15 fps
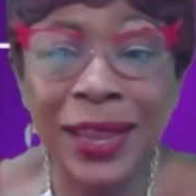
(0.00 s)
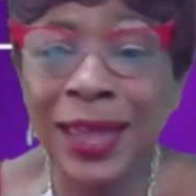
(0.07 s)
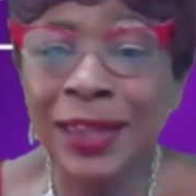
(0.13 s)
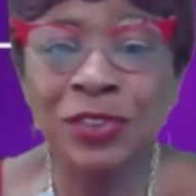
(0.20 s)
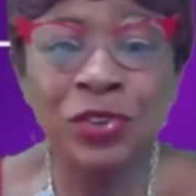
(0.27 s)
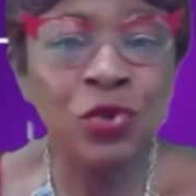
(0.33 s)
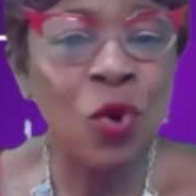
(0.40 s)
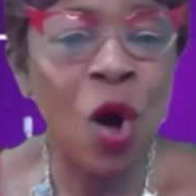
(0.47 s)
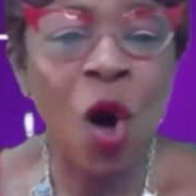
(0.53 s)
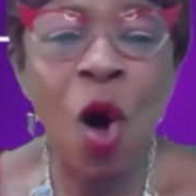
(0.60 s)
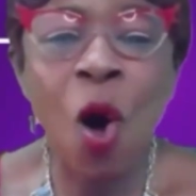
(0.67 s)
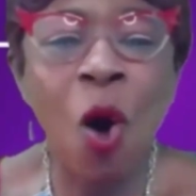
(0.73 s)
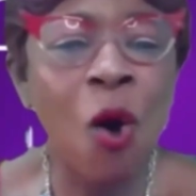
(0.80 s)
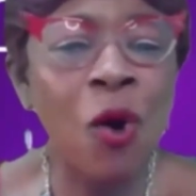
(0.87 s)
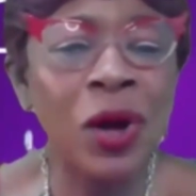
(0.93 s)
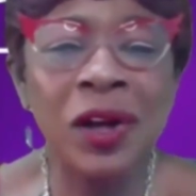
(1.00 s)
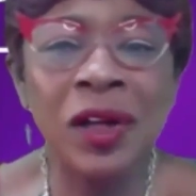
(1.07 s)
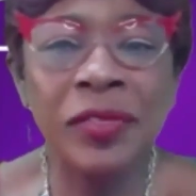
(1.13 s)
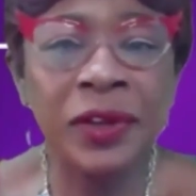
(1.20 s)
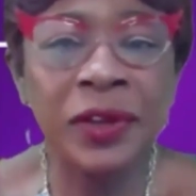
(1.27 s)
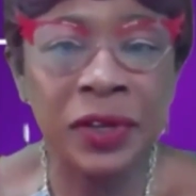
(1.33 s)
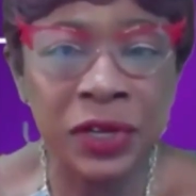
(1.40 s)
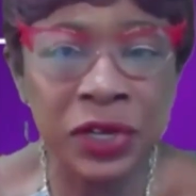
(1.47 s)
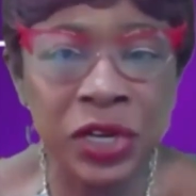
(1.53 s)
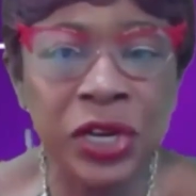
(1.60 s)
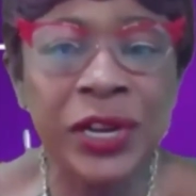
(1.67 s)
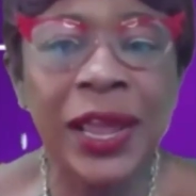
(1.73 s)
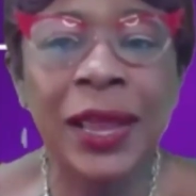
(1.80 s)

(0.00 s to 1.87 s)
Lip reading: as do all of the good